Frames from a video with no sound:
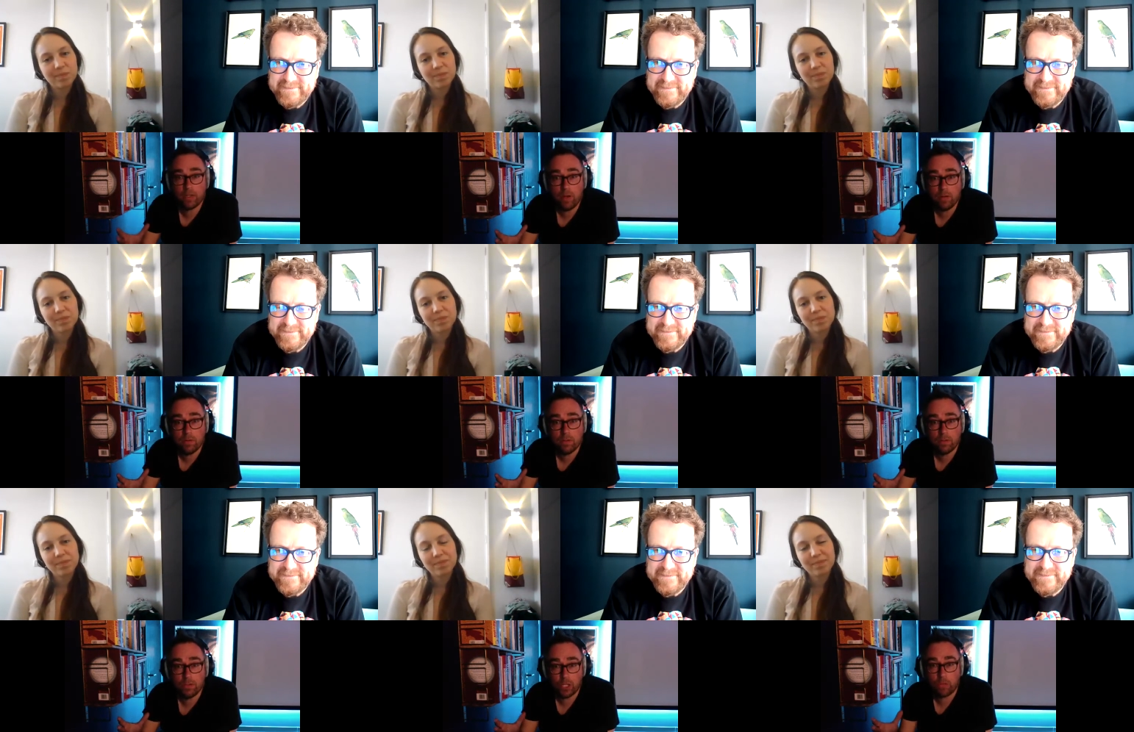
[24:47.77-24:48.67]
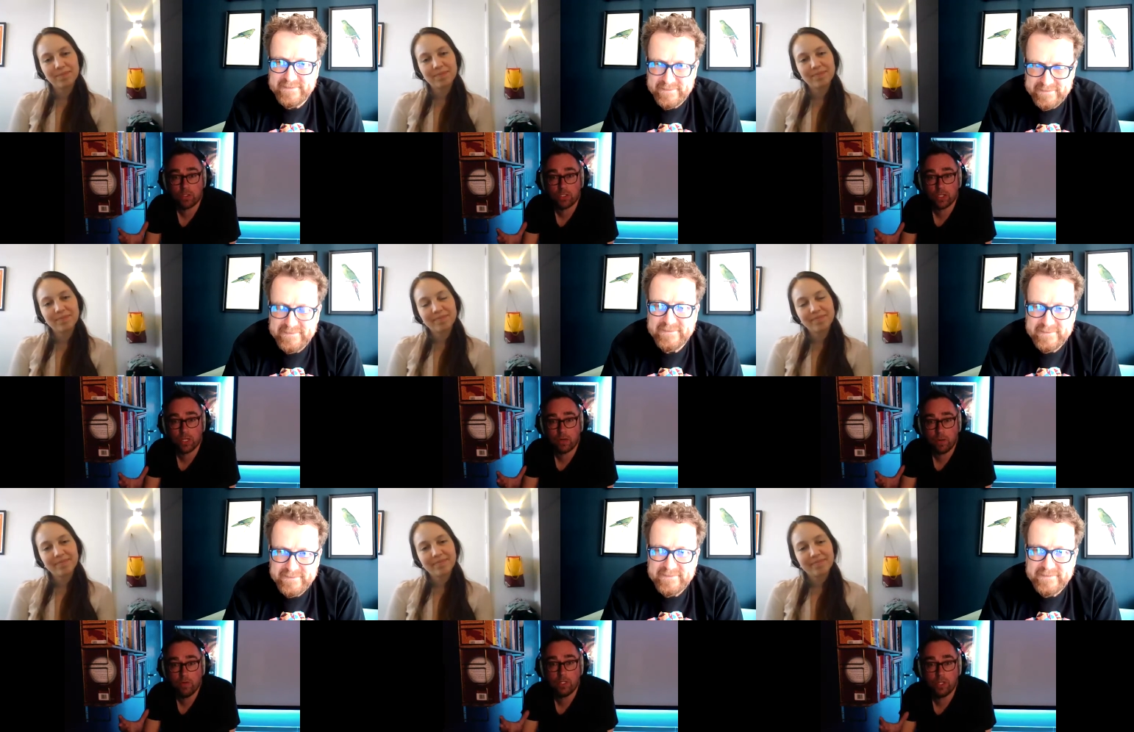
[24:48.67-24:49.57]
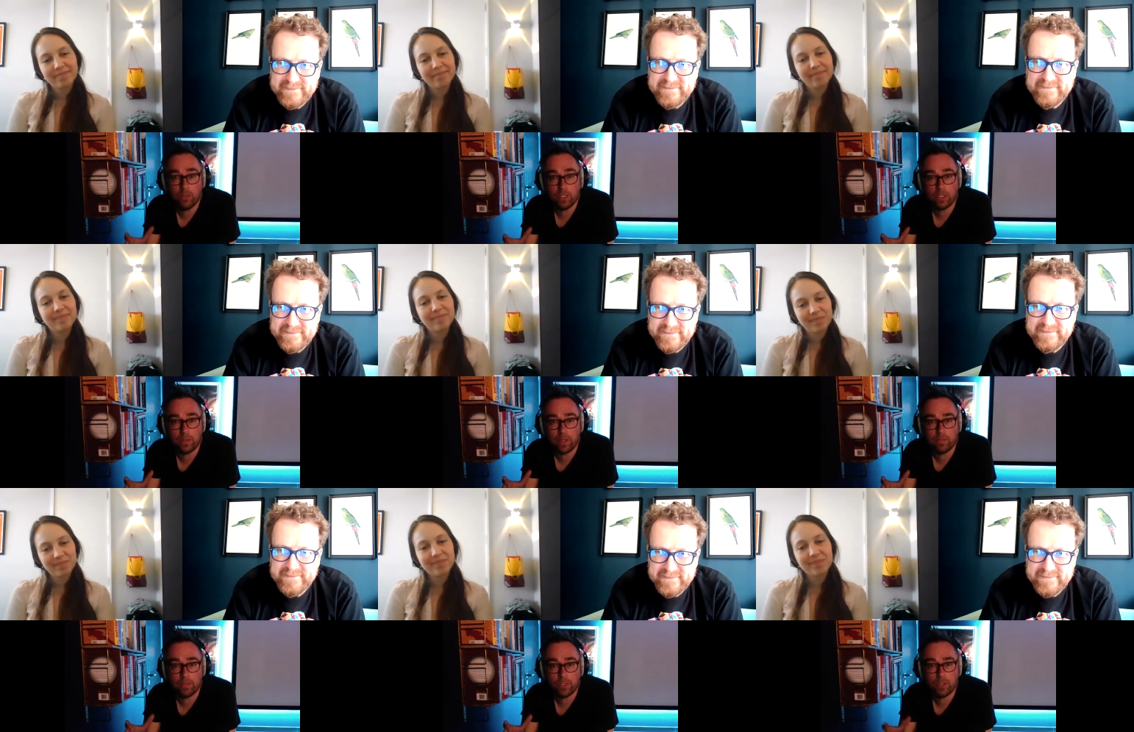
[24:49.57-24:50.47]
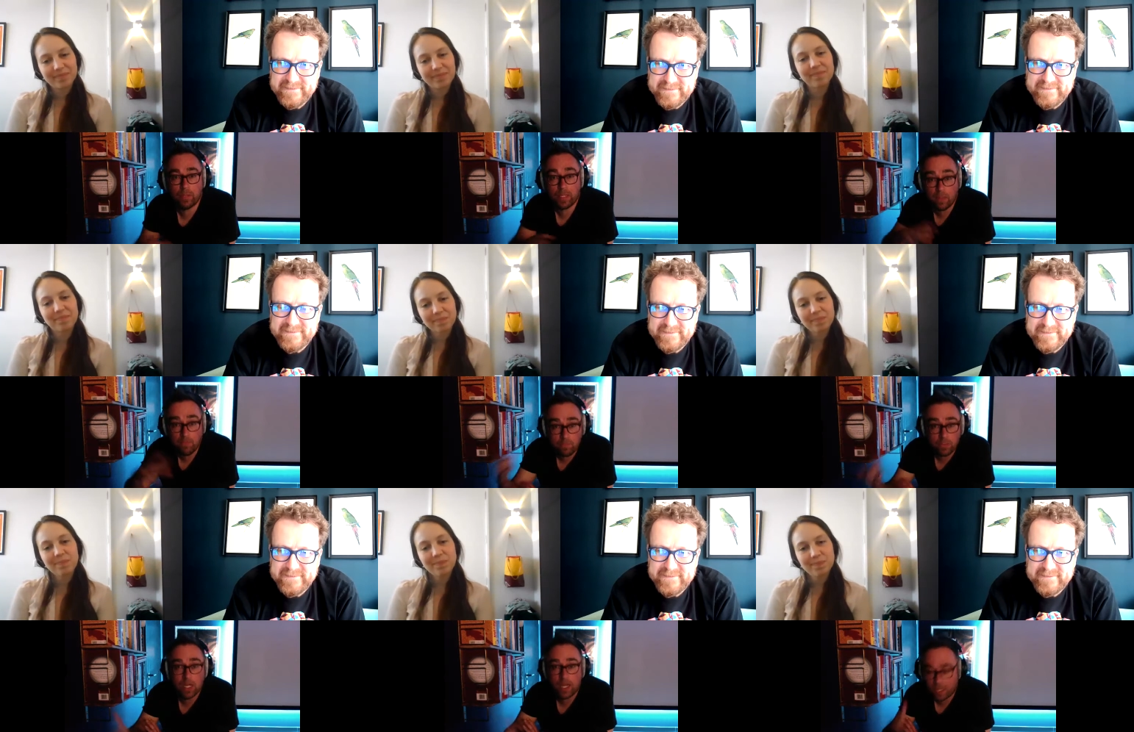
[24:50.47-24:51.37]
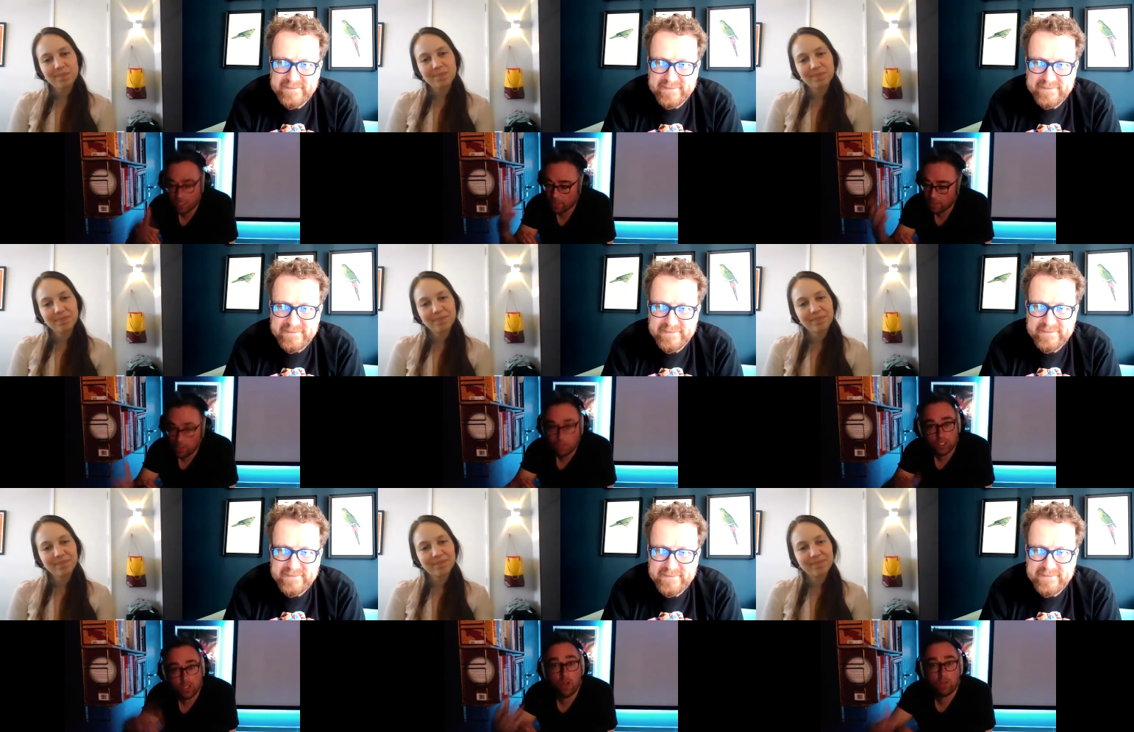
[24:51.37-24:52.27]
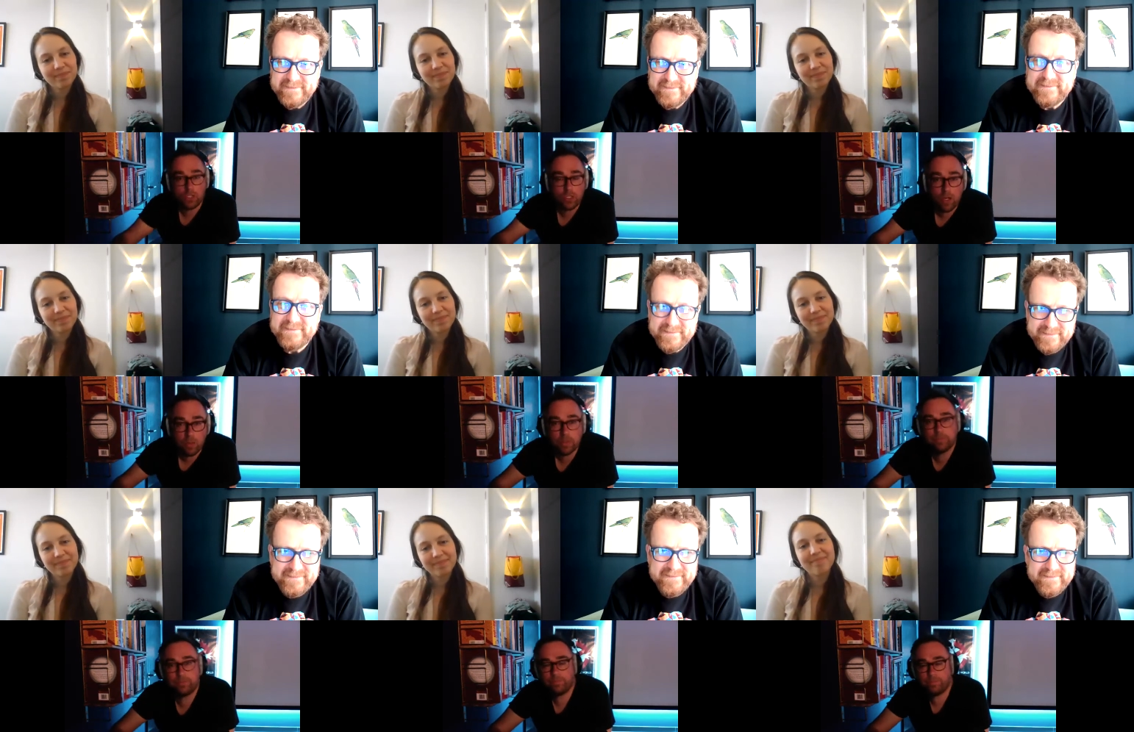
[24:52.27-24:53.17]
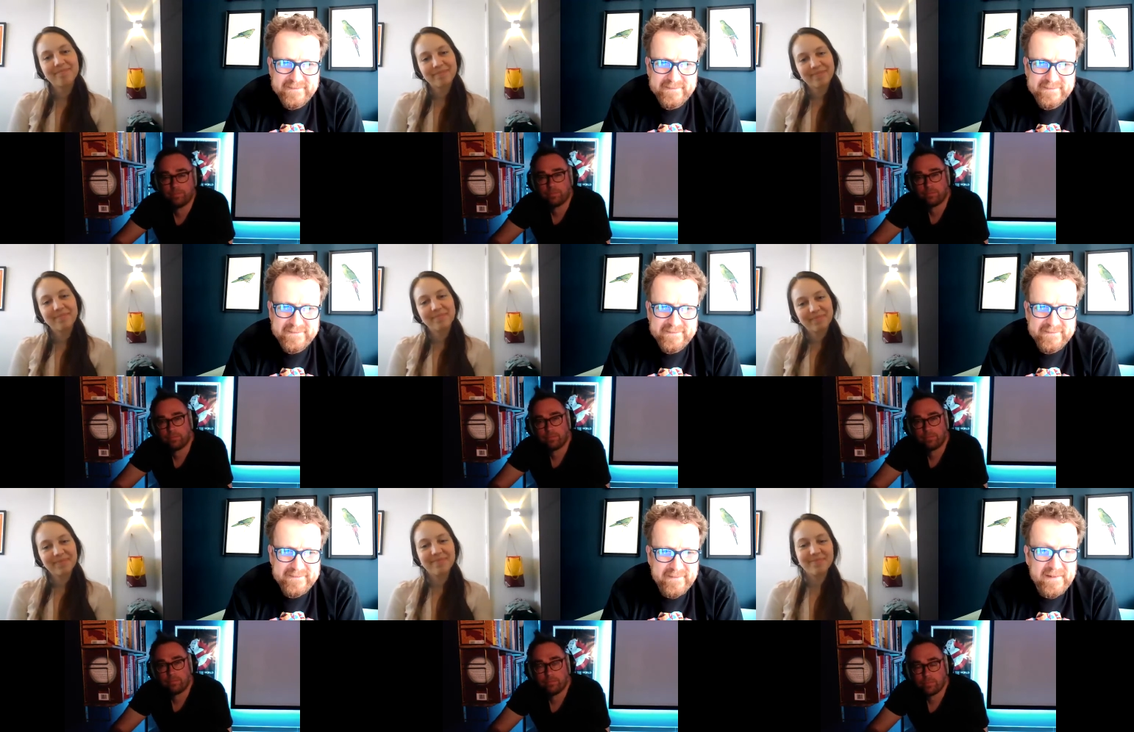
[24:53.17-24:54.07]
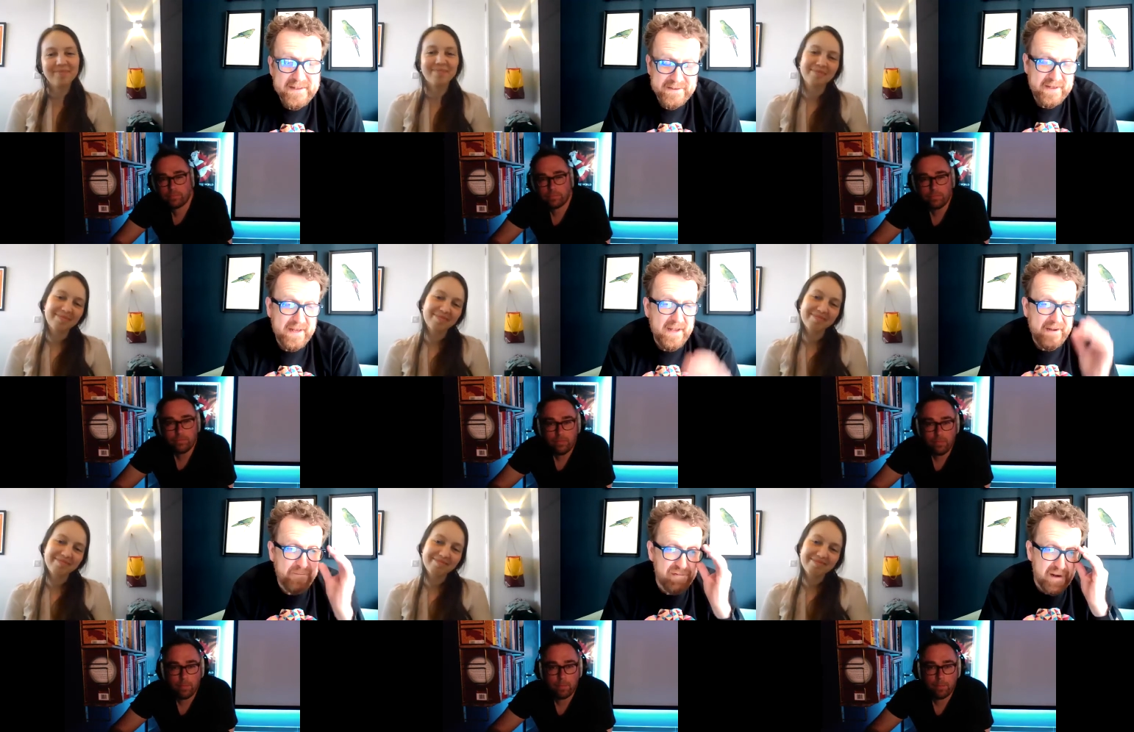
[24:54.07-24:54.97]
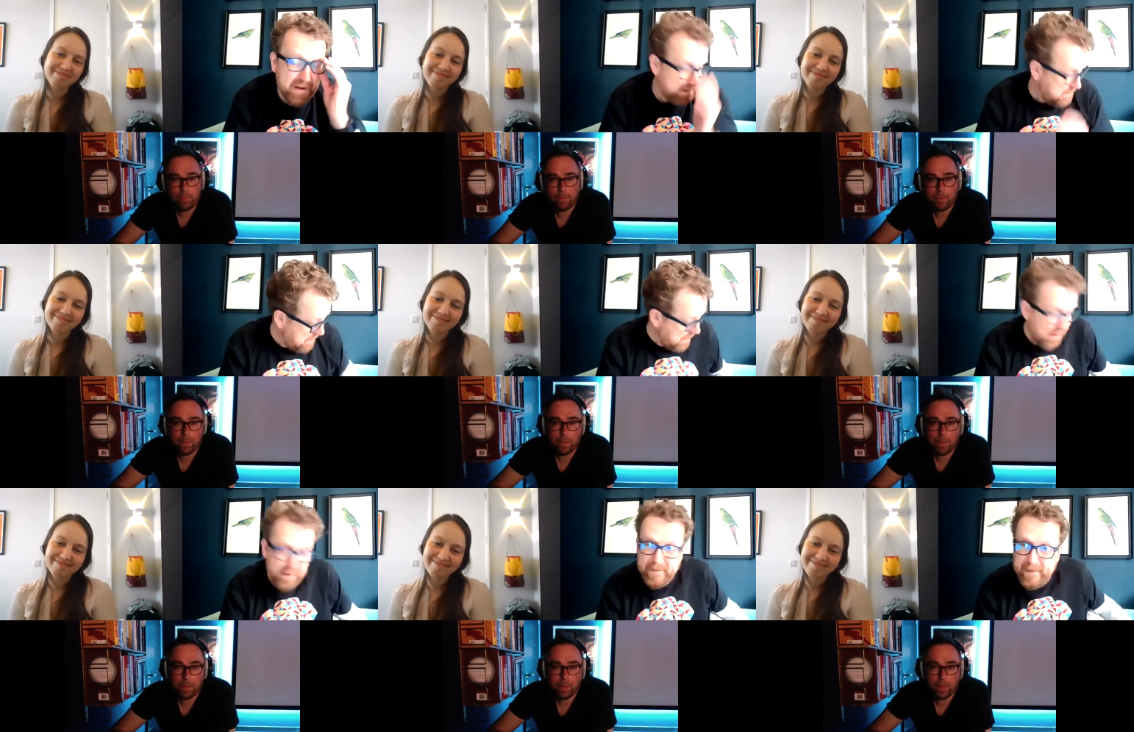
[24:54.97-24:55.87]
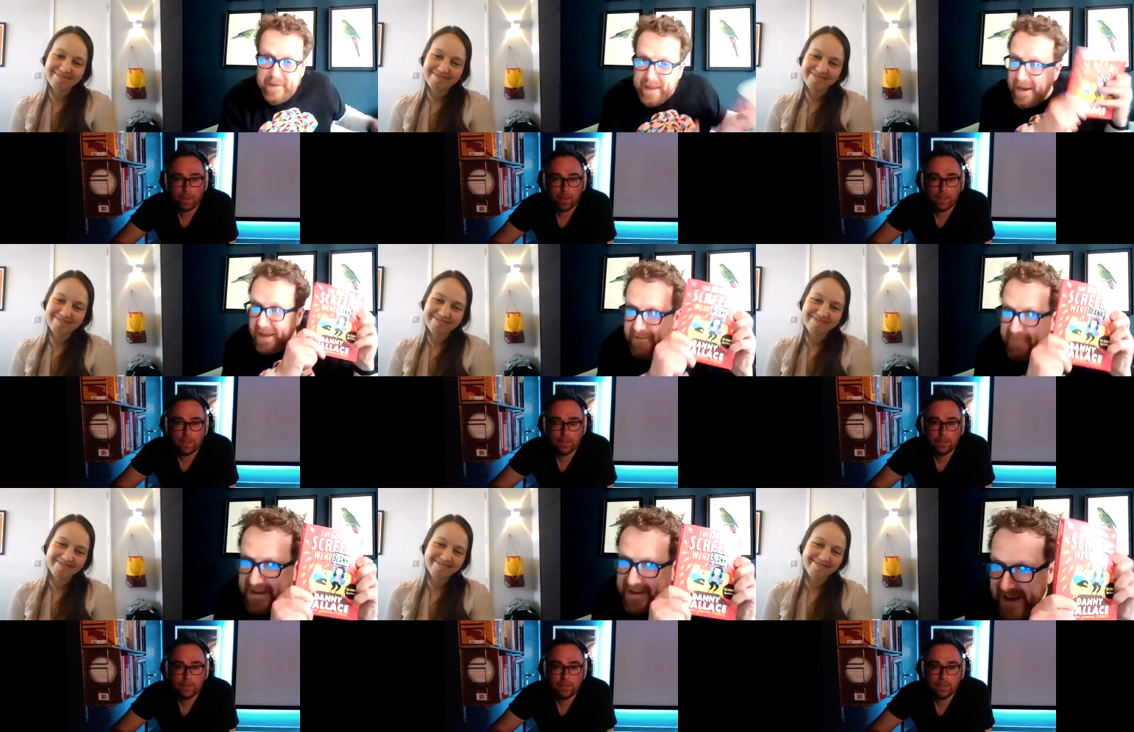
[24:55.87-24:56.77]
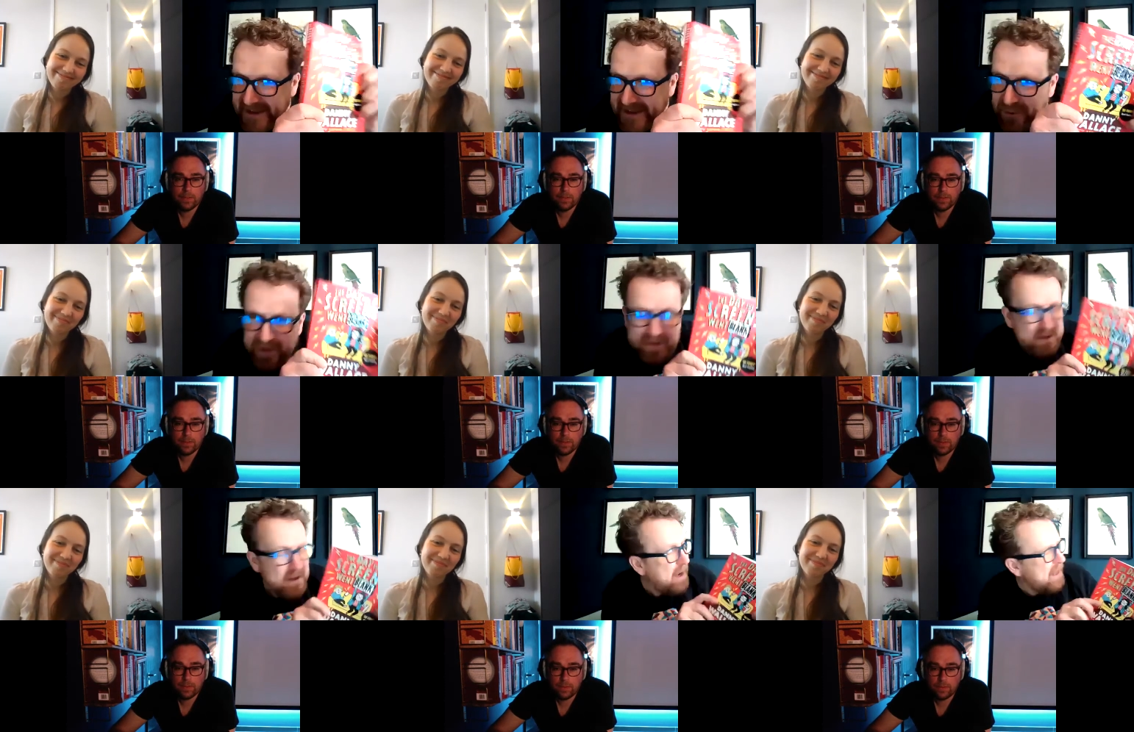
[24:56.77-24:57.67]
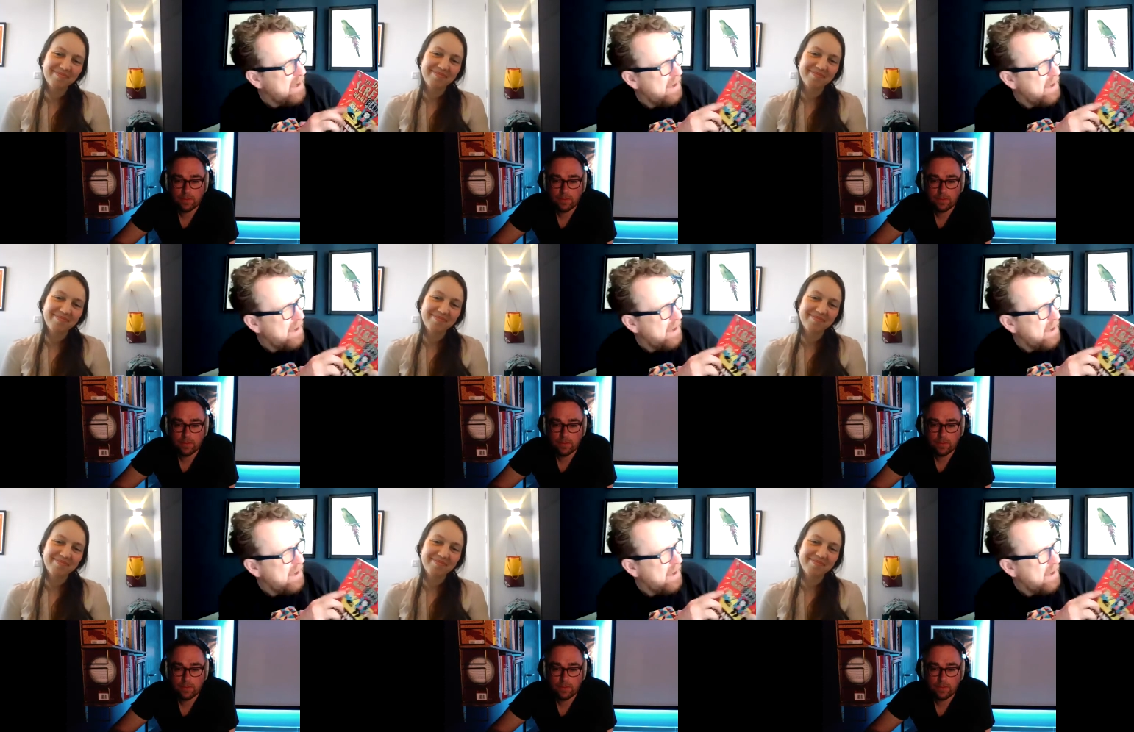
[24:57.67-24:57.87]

Speaker 1: own jokes and her own humor to it. So it becomes like just non-stop.
Speaker 2: Mm. That's yeah, brilliant. There's the book, and I,